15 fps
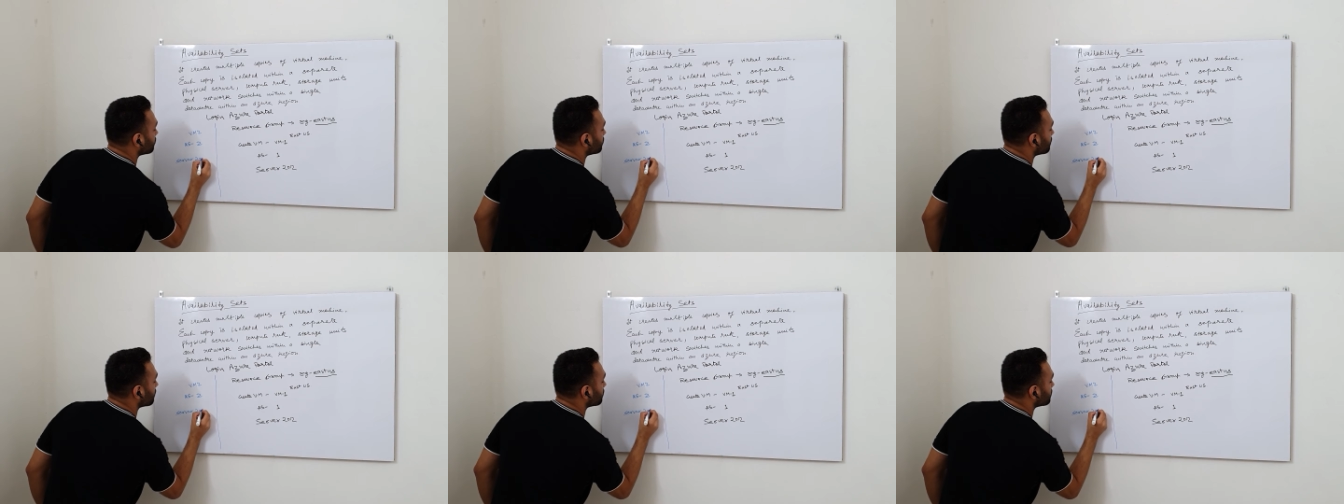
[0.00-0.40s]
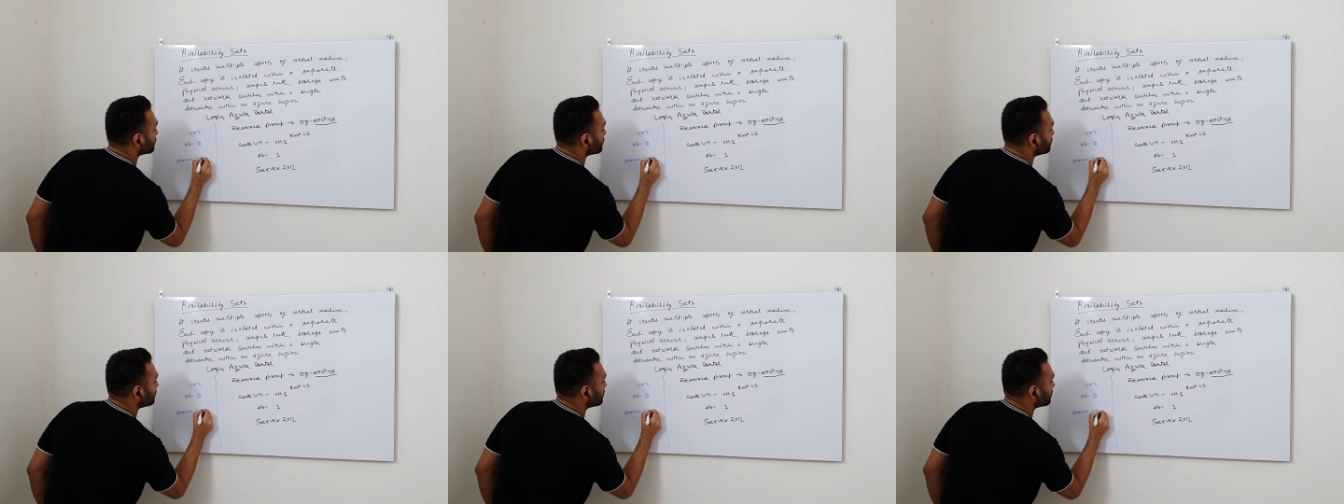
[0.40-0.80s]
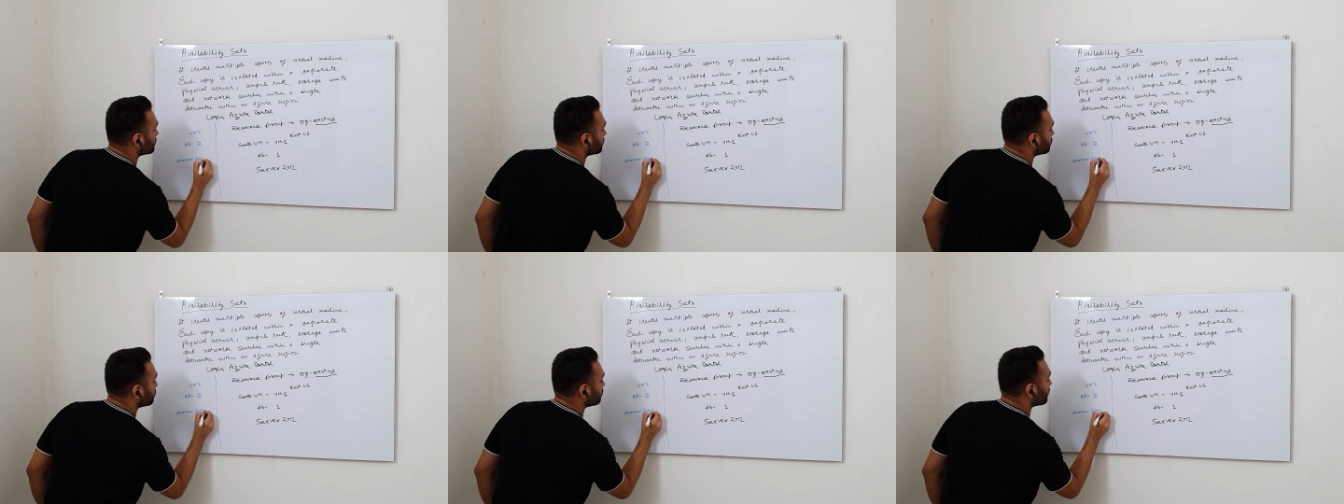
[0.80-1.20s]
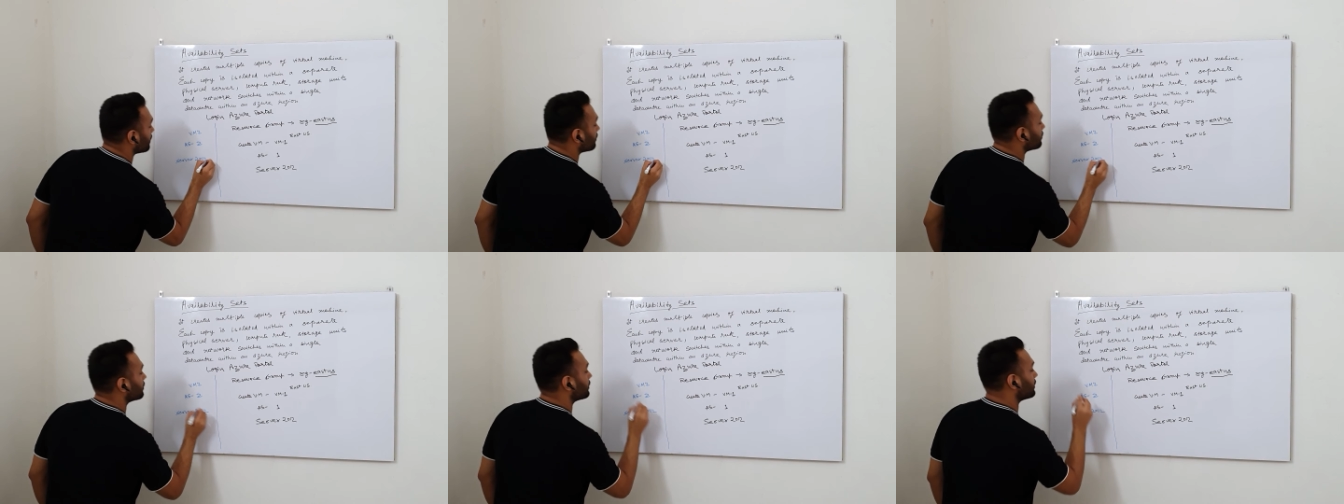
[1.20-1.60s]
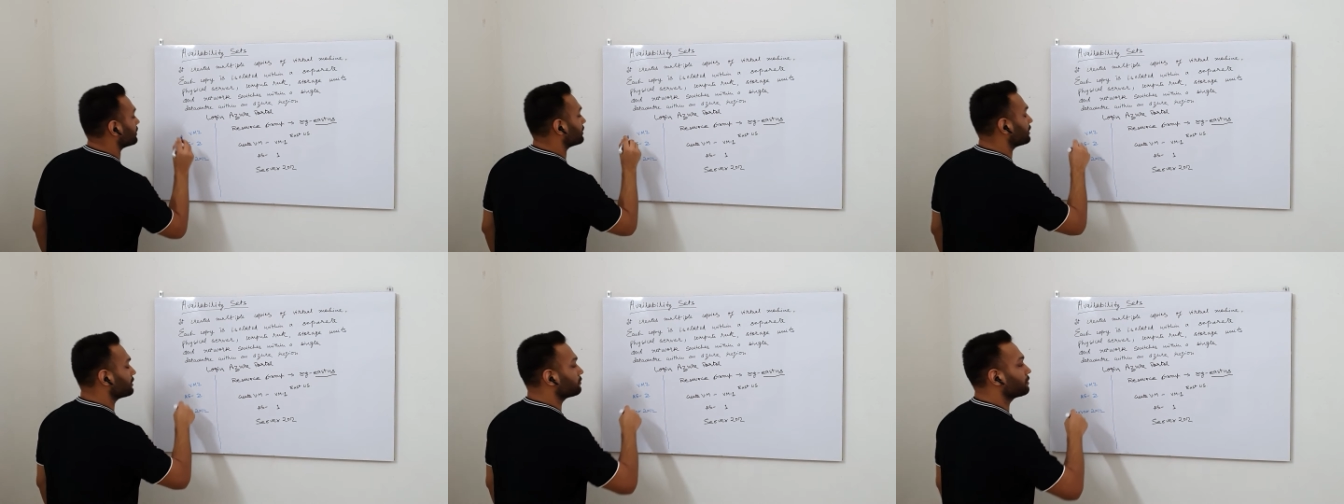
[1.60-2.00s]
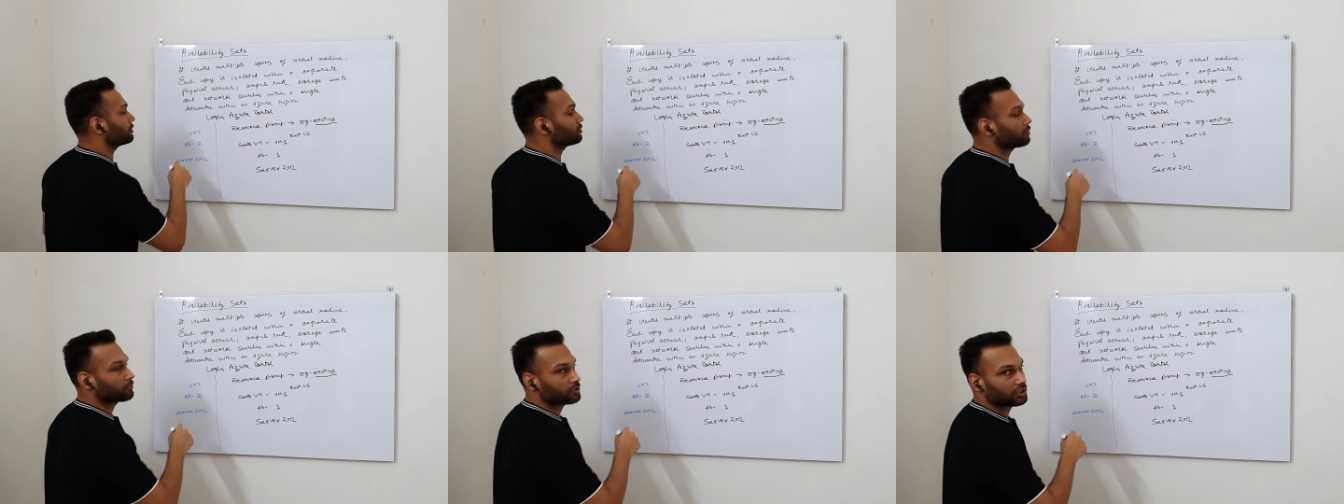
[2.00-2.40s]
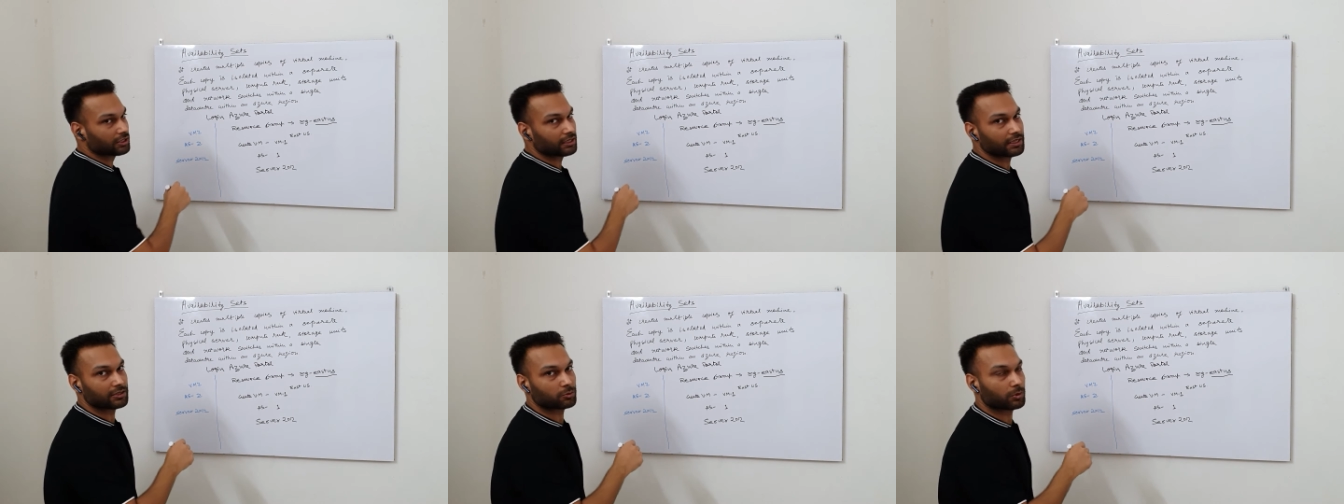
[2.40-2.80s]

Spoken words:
2012 in this virtual machine as